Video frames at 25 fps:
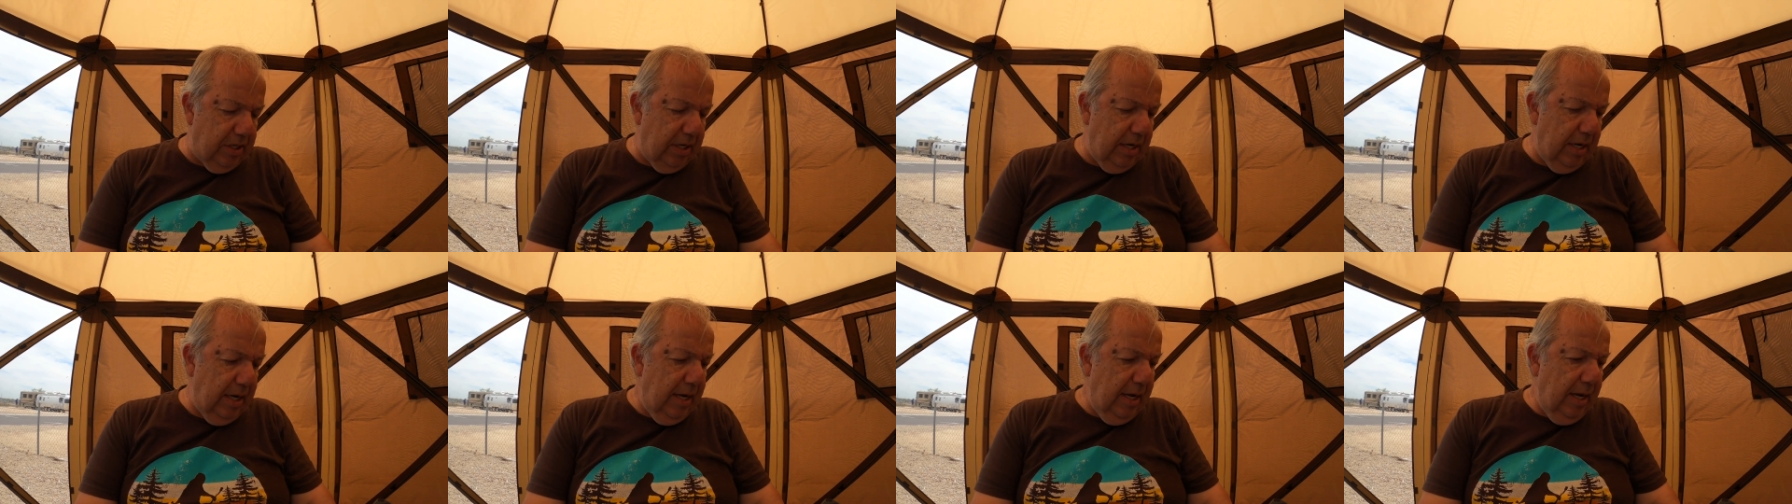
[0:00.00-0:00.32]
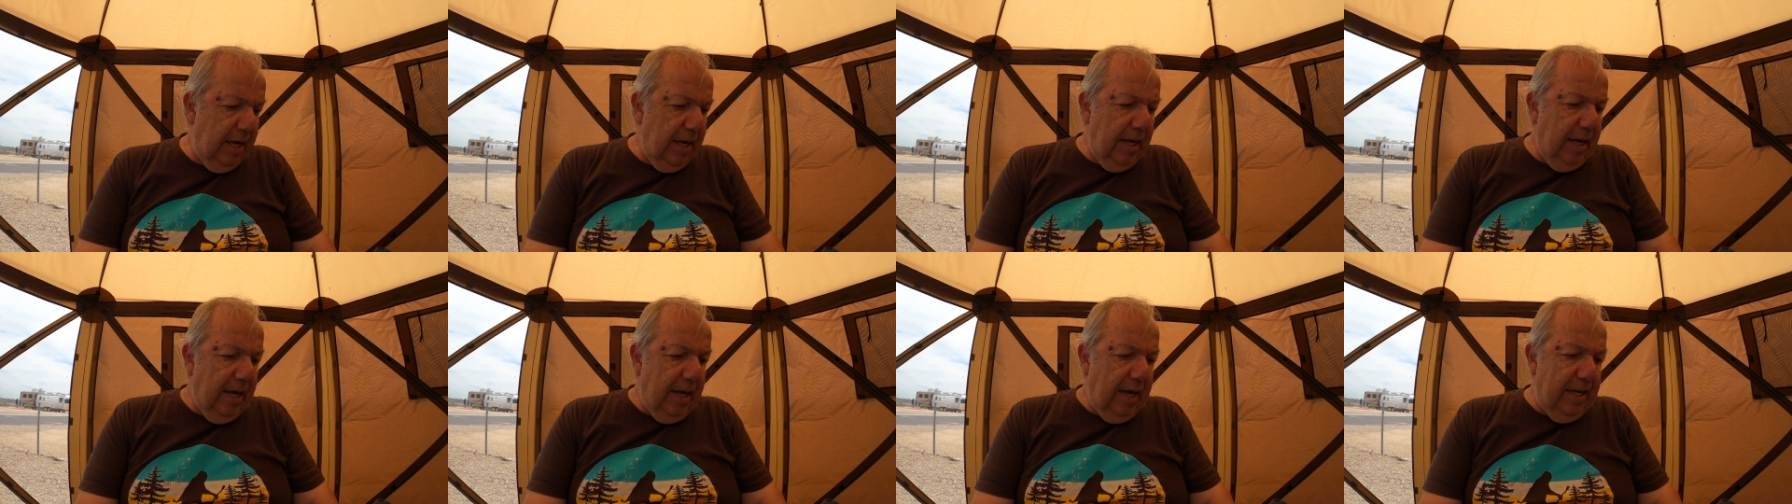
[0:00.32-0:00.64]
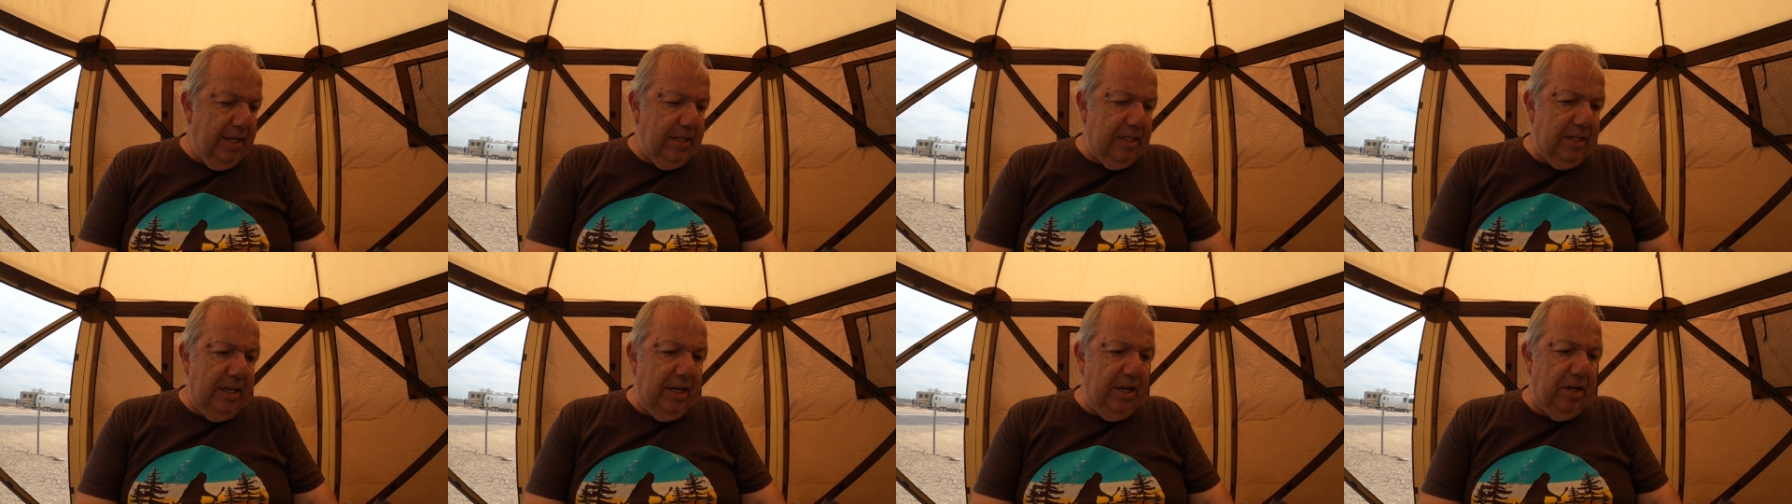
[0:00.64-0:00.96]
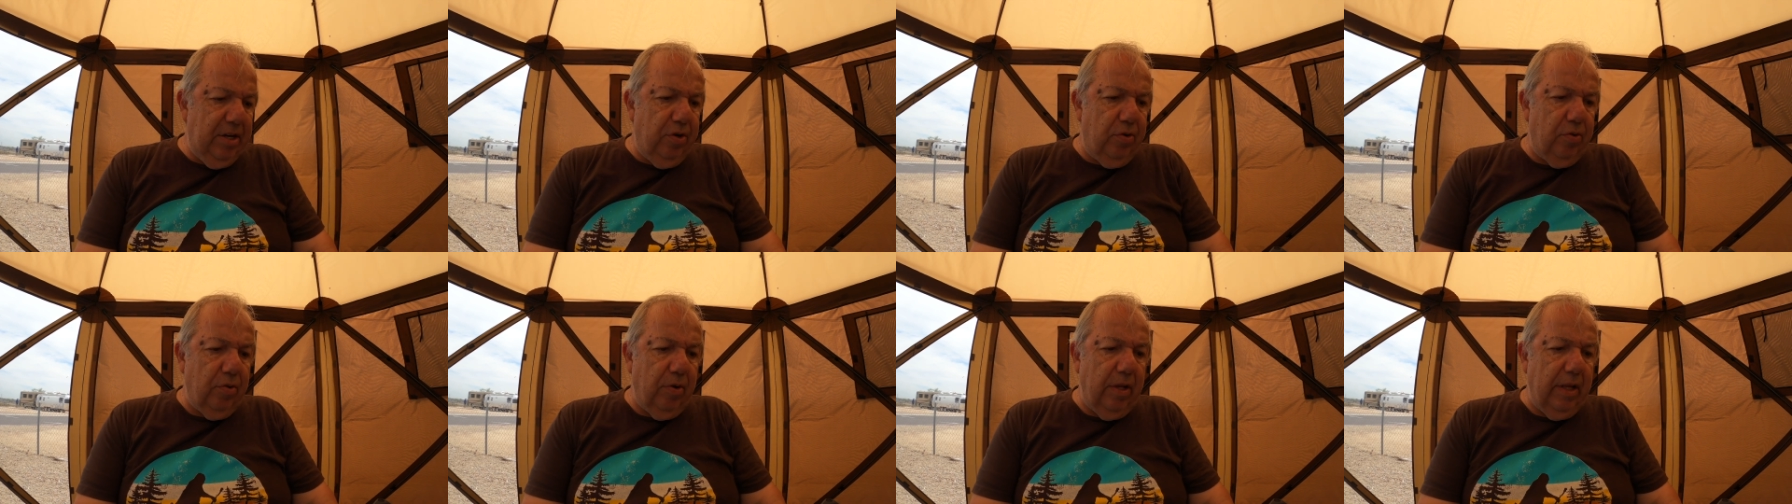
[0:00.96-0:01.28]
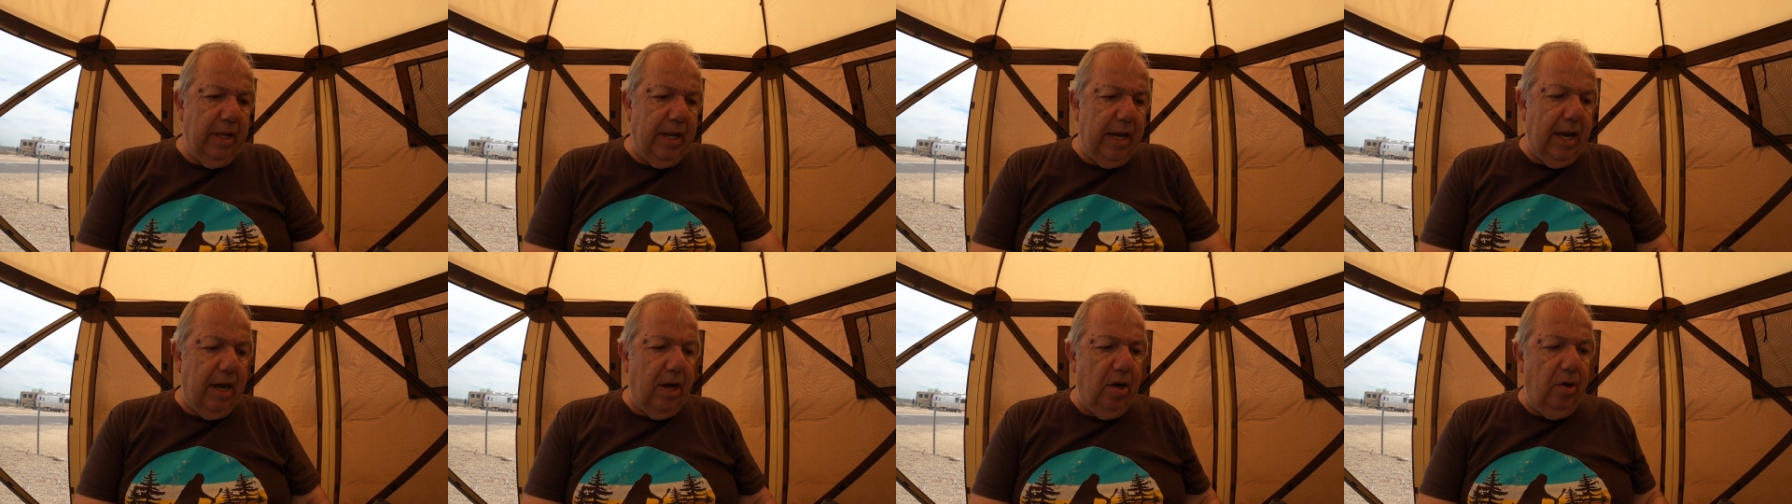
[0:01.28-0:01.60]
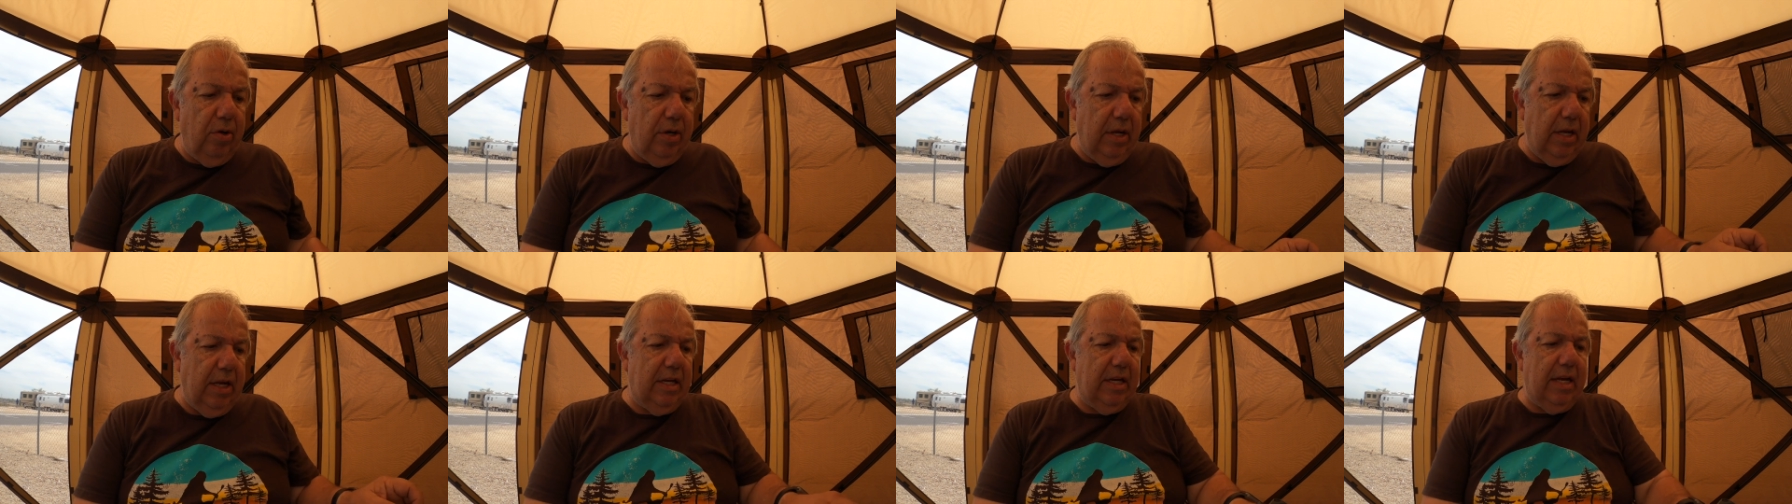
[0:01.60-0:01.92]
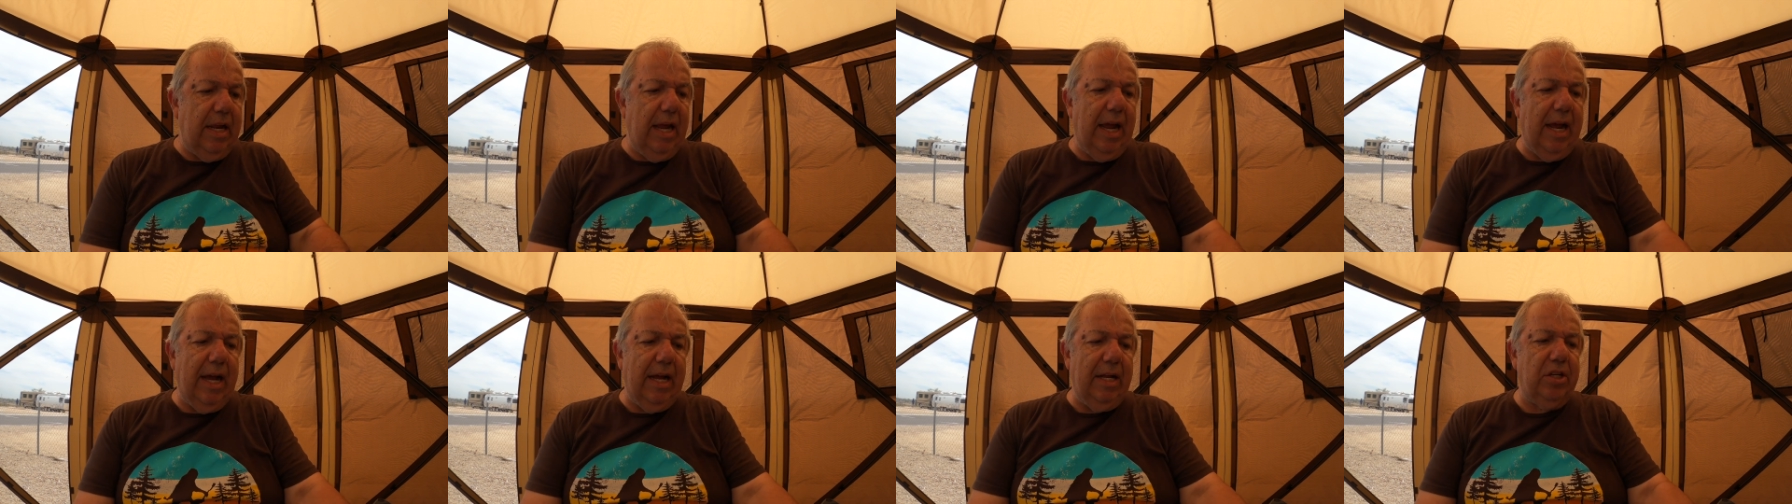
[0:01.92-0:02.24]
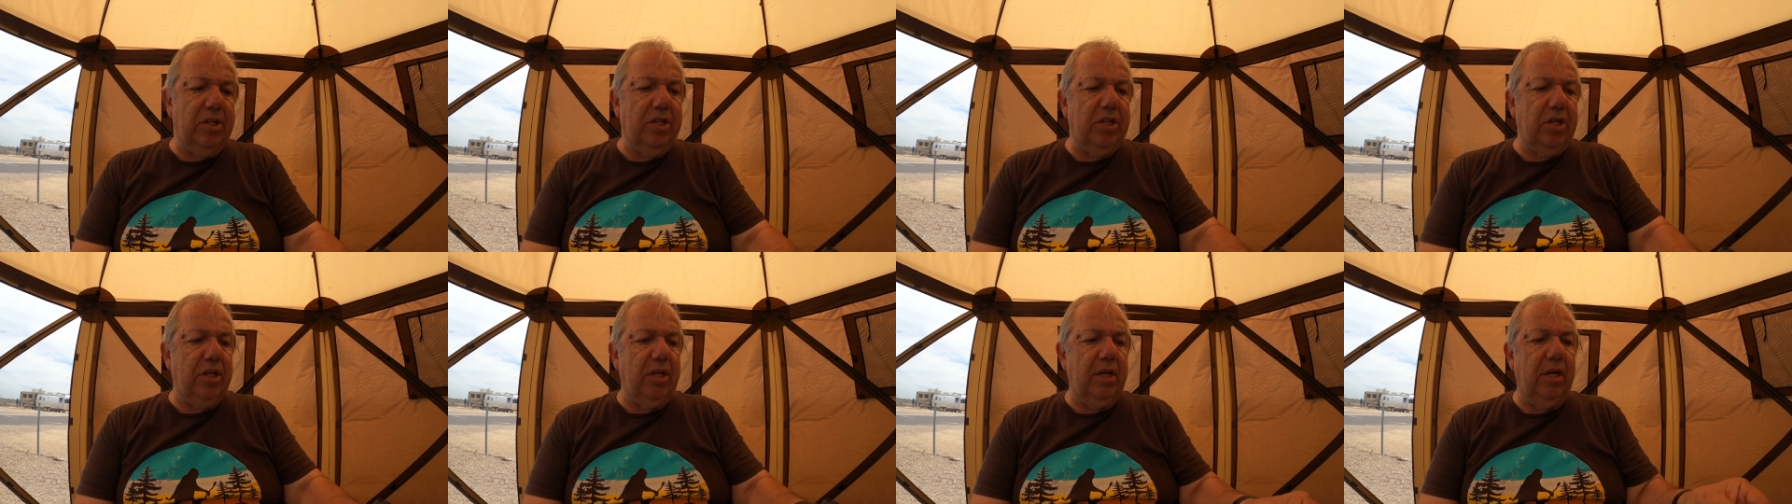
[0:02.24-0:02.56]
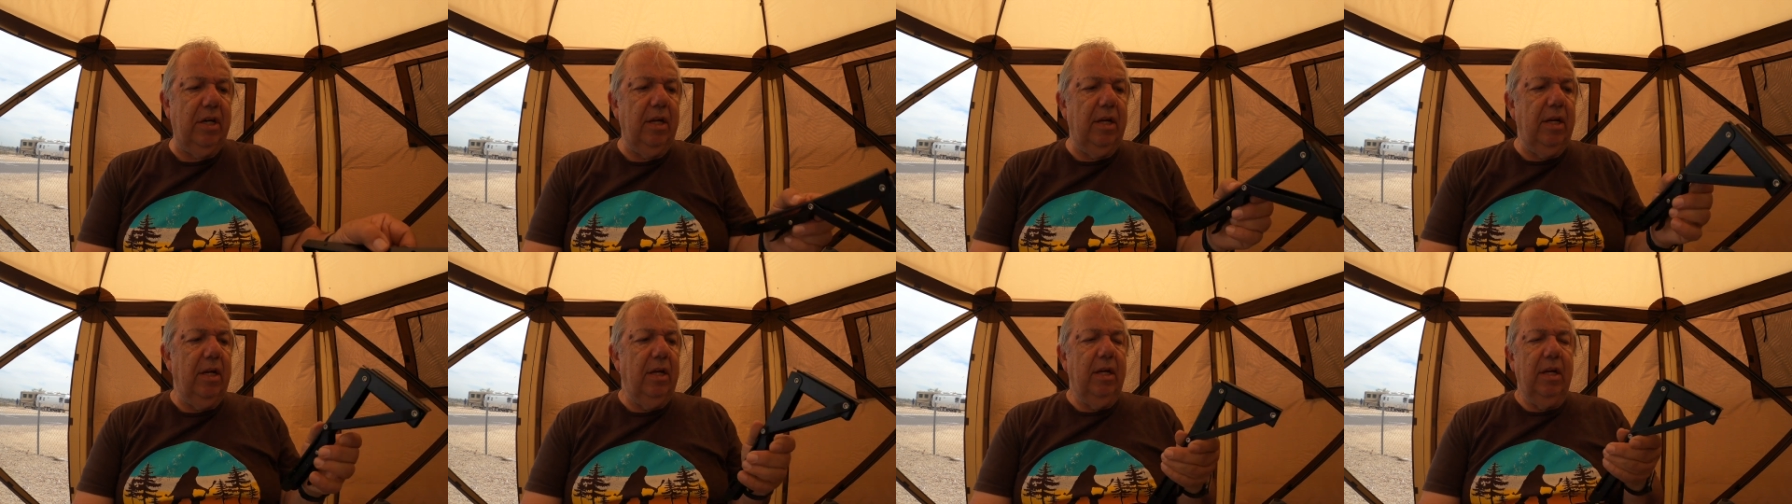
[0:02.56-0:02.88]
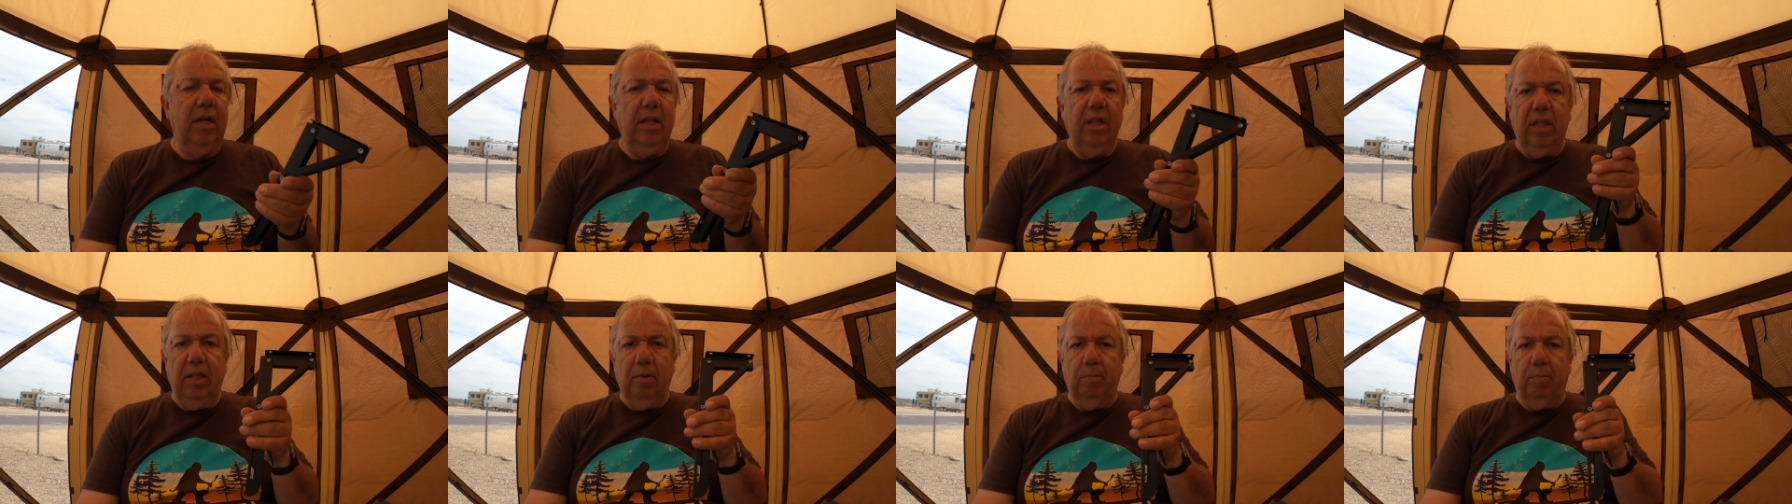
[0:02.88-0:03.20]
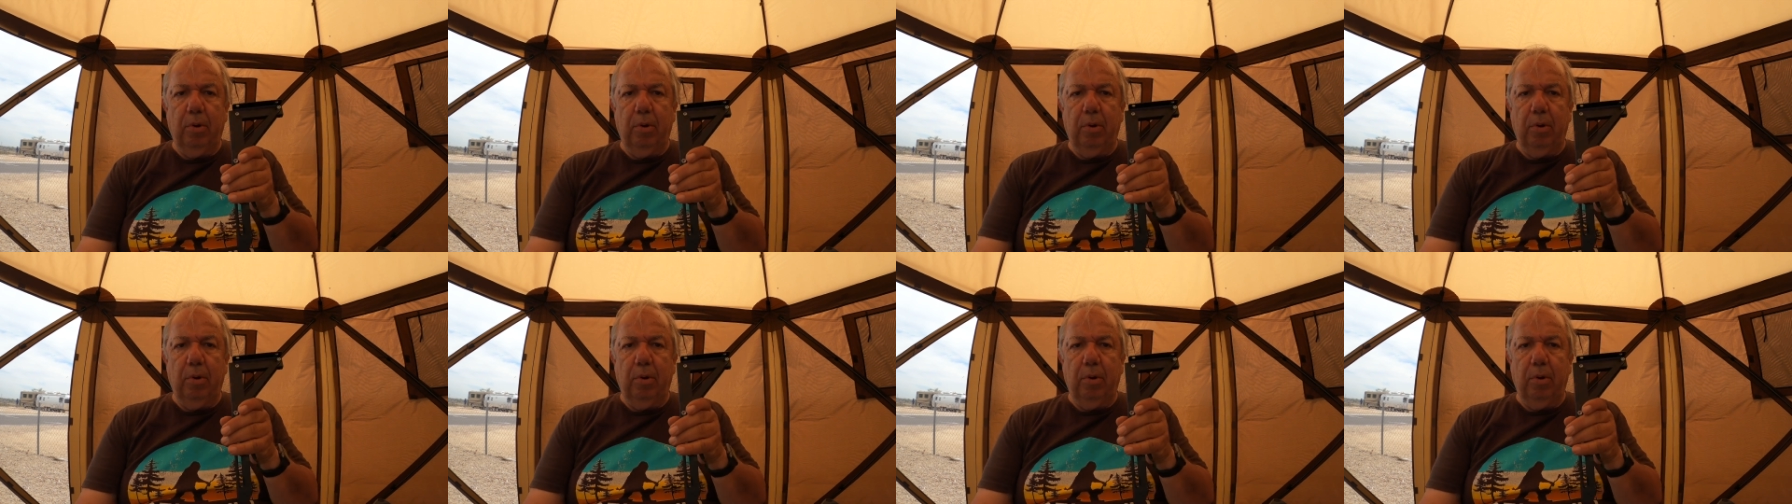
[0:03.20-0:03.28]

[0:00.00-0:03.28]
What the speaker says: I just need to drill it out, attach the